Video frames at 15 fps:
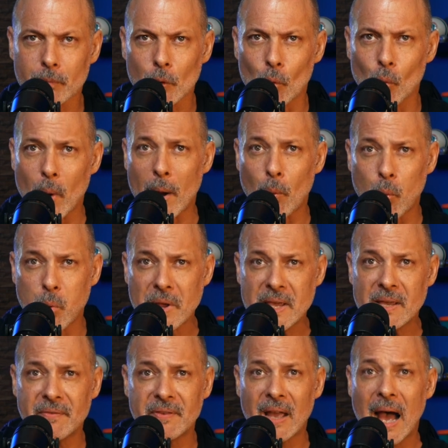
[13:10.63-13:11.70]
where
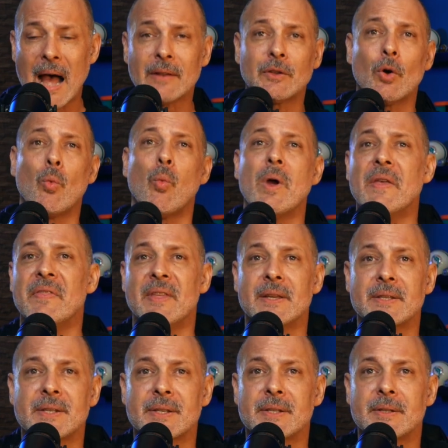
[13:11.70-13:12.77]
we've got to win
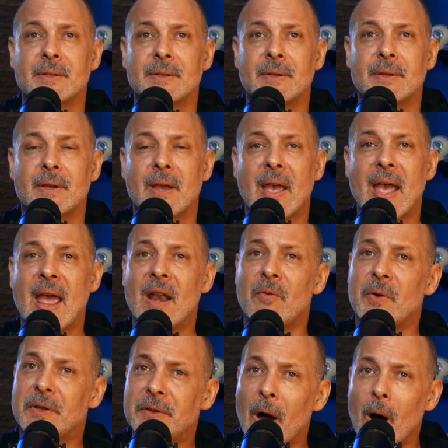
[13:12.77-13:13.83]
this. And if
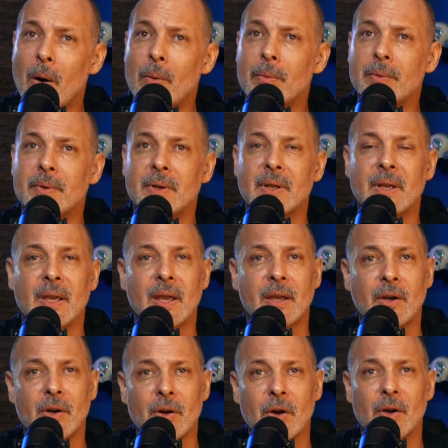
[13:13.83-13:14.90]
we don't, it
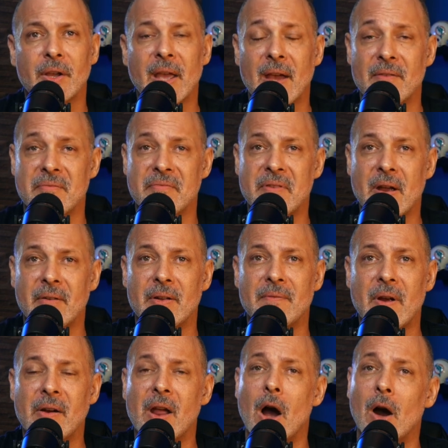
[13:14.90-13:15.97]
could get very,
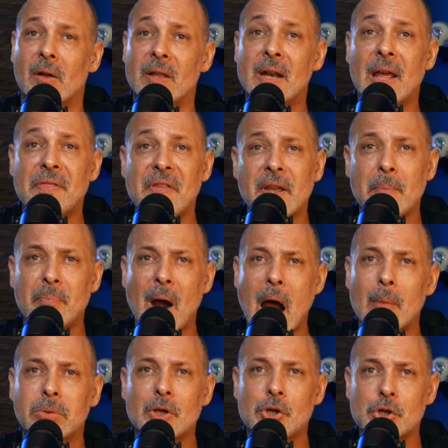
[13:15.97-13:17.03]
very ugly. And I think it
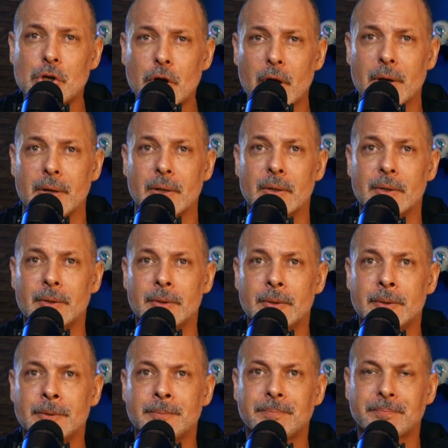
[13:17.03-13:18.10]
probably should.
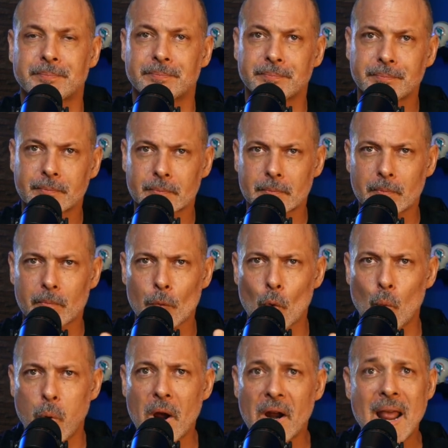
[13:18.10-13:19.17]

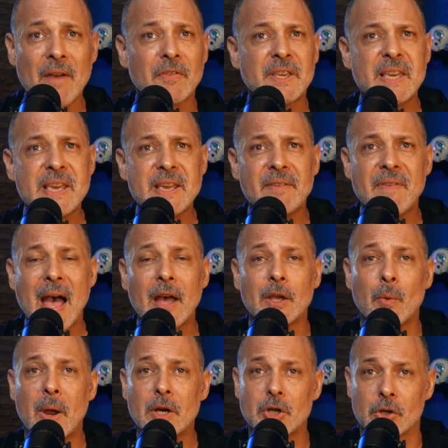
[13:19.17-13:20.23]
We're going to have key
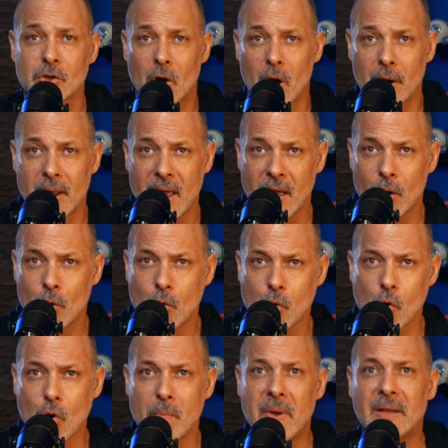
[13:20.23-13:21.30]
evaluations on
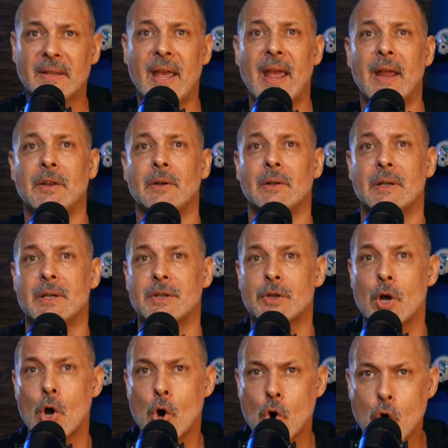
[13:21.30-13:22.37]
who McDaniel is,
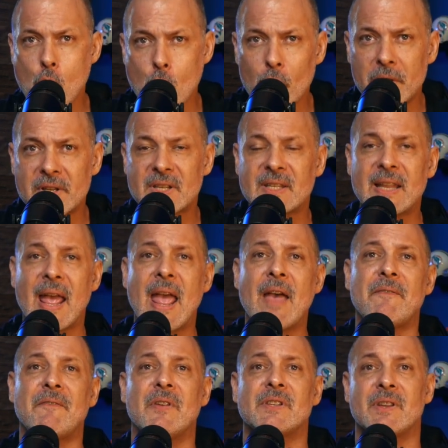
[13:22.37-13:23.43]
who the
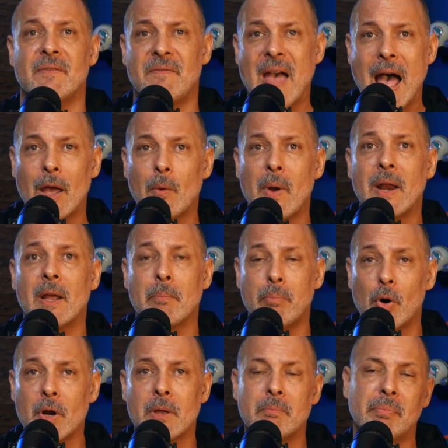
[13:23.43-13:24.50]
staff is evaluating and
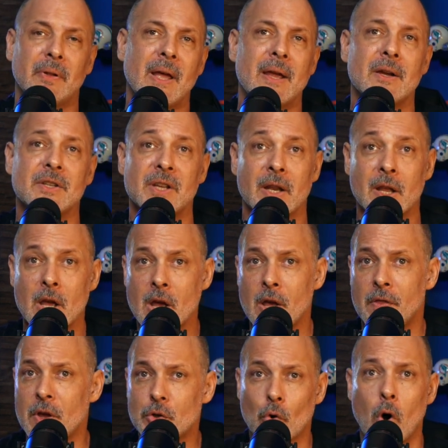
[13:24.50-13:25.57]
putting players in.
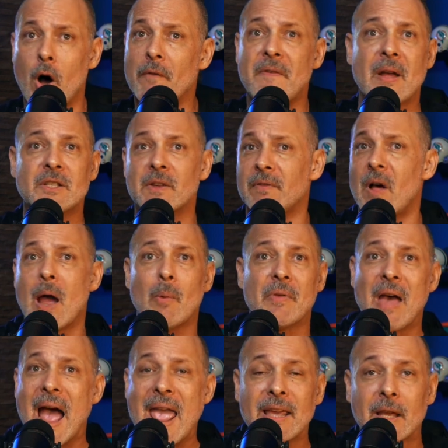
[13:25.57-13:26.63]
This offensive line with
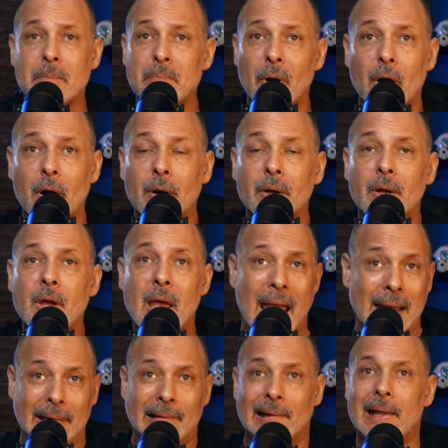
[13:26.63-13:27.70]
Eichenberg
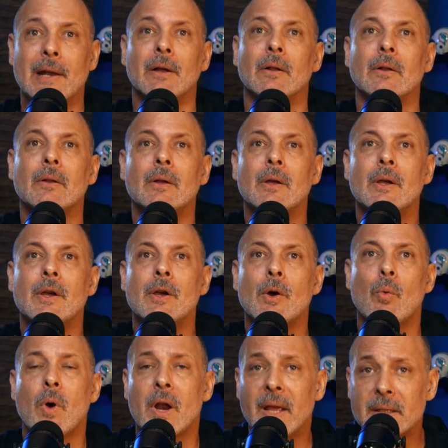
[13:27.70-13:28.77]
and Little.
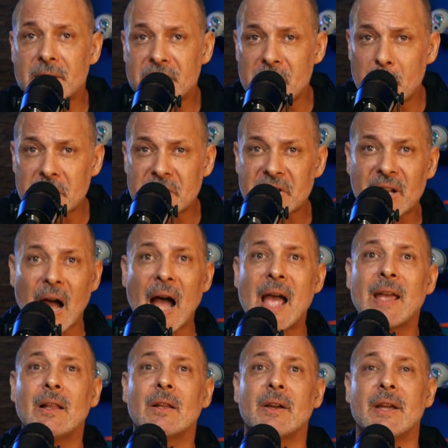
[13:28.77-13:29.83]
We're going to get to see what
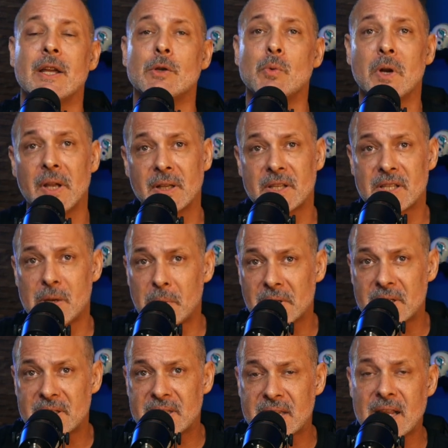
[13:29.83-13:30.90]
Skylar is. We're going to get to see what
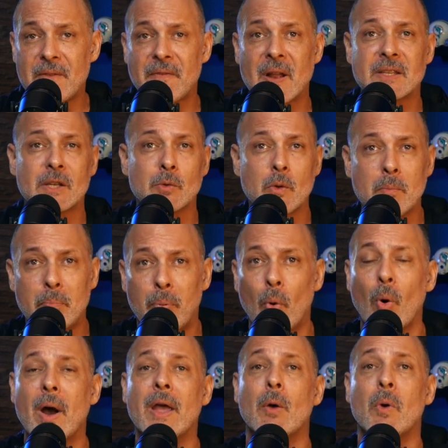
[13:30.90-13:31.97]
this defense is with
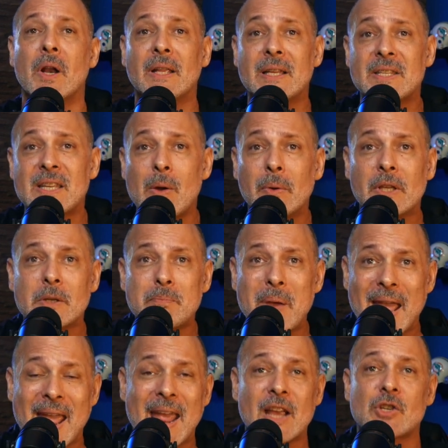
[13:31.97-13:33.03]
Boyer. We're going to get to see what this
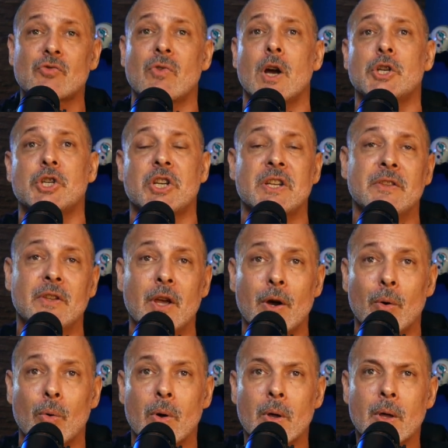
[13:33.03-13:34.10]
pass rush can do.